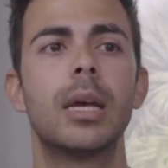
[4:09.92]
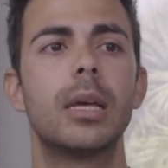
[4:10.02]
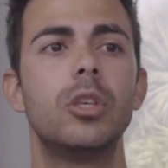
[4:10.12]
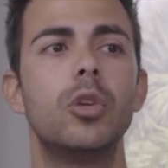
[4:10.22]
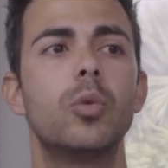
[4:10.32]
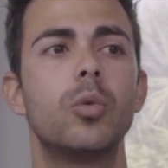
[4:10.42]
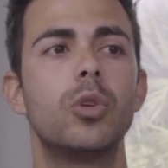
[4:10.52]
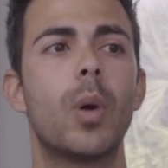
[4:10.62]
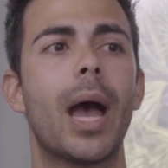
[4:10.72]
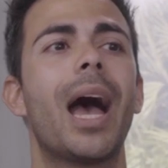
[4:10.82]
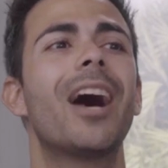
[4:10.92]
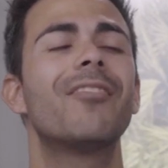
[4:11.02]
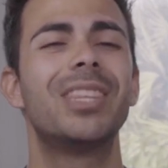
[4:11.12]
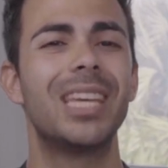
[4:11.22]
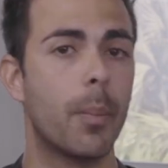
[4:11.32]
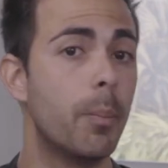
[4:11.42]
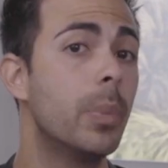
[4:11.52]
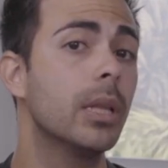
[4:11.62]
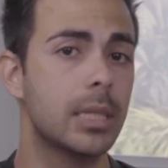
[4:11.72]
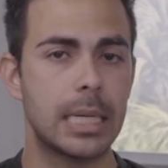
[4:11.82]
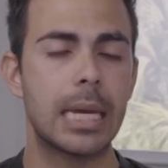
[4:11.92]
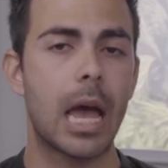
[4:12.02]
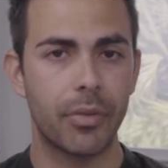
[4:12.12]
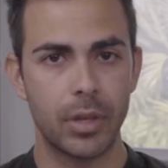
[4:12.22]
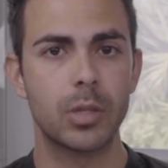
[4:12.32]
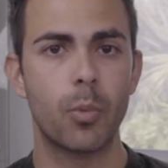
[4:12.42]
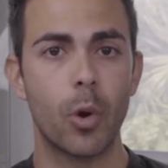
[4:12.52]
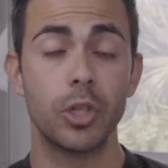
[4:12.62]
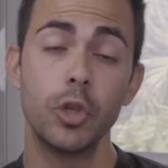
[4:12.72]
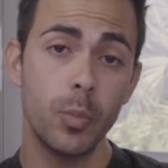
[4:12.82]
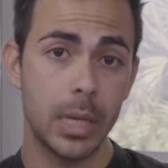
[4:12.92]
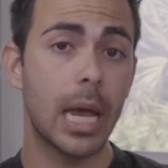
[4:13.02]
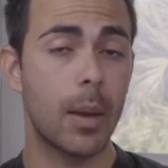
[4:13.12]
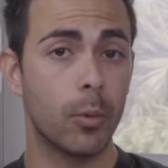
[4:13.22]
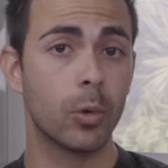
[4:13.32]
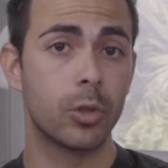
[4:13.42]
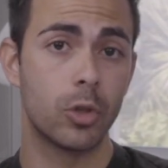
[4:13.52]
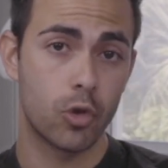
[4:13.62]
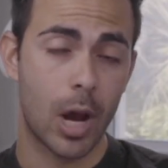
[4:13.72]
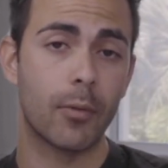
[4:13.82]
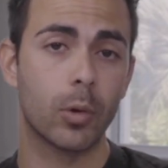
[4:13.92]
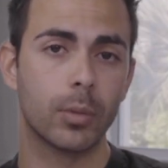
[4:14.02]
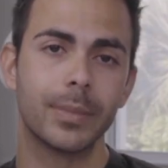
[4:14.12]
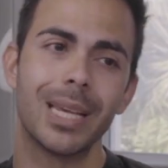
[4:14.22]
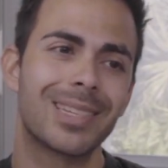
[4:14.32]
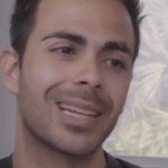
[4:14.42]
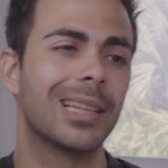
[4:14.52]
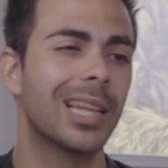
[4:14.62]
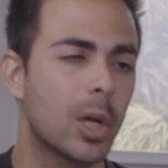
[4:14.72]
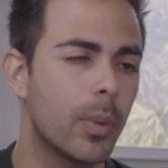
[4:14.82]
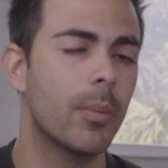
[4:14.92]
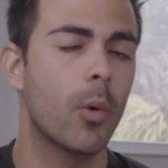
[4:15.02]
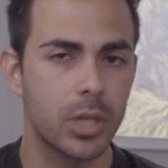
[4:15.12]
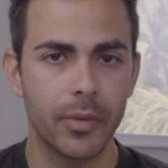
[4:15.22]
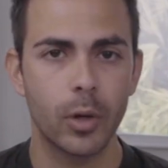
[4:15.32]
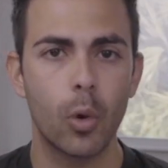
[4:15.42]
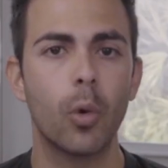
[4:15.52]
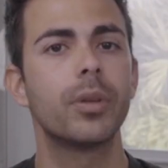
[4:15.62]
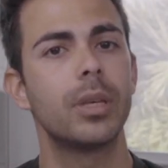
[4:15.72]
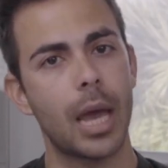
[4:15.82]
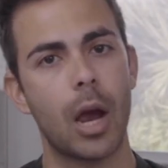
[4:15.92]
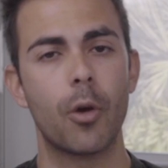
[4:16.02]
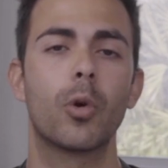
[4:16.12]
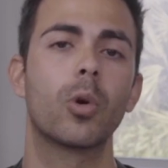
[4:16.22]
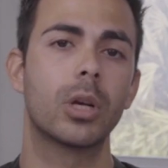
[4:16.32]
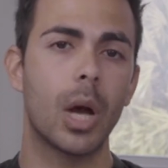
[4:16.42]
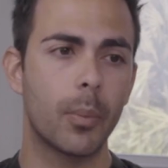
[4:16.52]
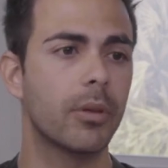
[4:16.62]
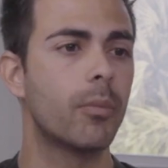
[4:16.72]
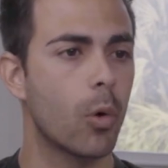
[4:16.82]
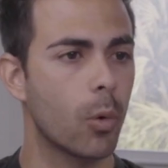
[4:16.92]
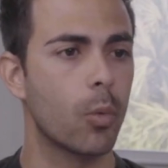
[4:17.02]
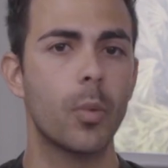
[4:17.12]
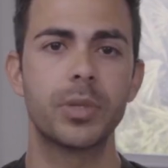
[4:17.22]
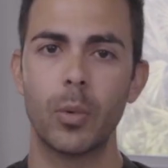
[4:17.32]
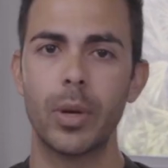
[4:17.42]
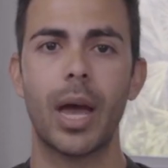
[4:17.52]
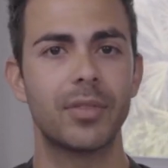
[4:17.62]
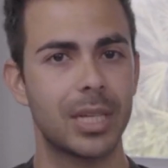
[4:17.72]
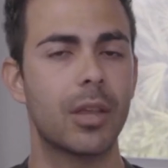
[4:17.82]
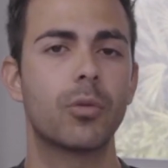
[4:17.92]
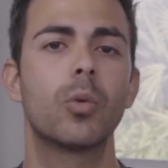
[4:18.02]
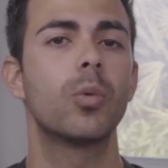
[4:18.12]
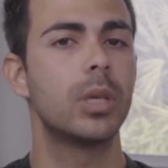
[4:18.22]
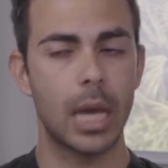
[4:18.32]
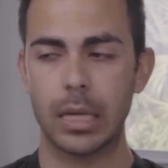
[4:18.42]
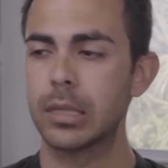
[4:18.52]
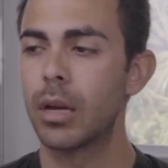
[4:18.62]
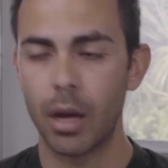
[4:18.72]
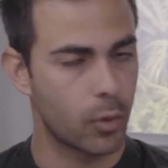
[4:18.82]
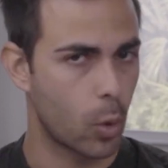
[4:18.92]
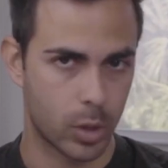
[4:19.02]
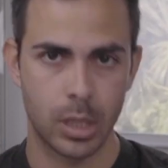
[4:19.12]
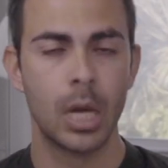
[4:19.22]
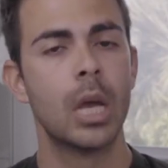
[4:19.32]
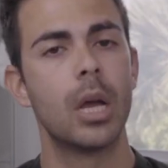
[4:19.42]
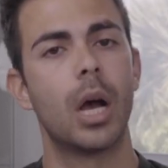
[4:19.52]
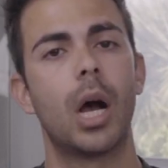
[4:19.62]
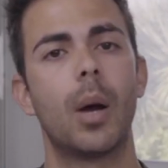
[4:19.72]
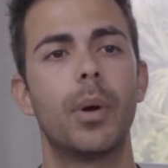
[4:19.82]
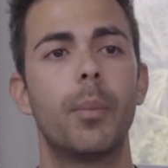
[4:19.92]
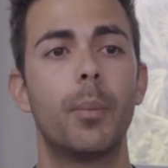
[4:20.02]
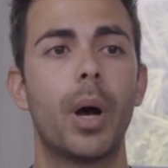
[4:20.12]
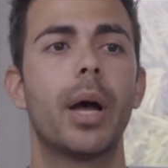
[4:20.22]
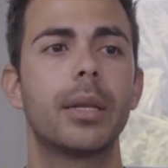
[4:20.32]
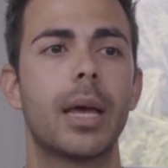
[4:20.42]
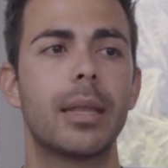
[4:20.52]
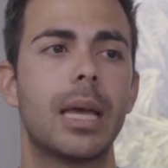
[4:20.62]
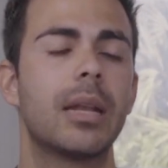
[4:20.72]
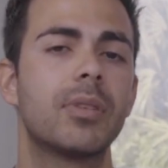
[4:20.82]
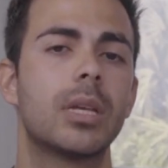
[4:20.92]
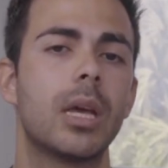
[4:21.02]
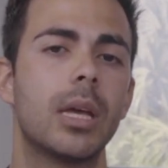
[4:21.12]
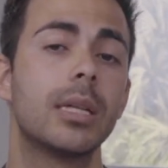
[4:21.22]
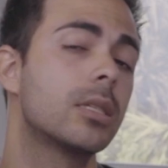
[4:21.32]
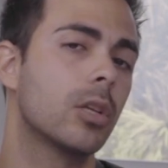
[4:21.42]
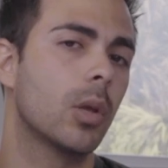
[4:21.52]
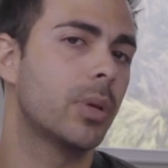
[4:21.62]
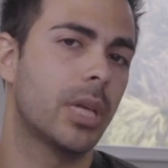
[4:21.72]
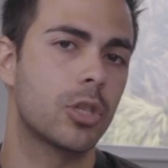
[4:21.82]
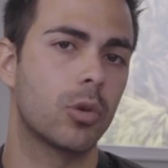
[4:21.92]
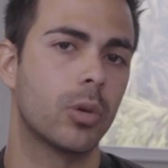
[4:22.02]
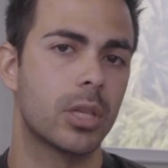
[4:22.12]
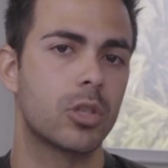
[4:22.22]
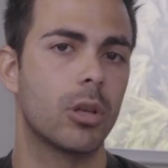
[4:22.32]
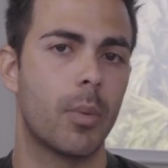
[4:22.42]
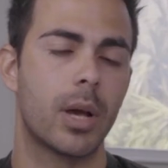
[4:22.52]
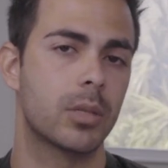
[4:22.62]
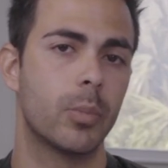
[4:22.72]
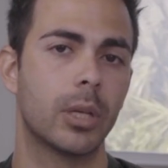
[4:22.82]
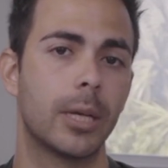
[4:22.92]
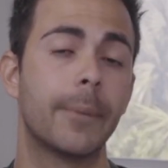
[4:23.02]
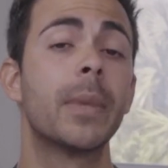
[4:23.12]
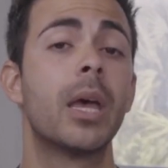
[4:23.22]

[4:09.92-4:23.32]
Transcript: you have the ability at this point to be able to travel. Is it a little bit more difficult? Yeah. Are there a couple of more ropes that we have to get through? Yes, of course. But at the end of the day, it's still a potential and it's still a possibility.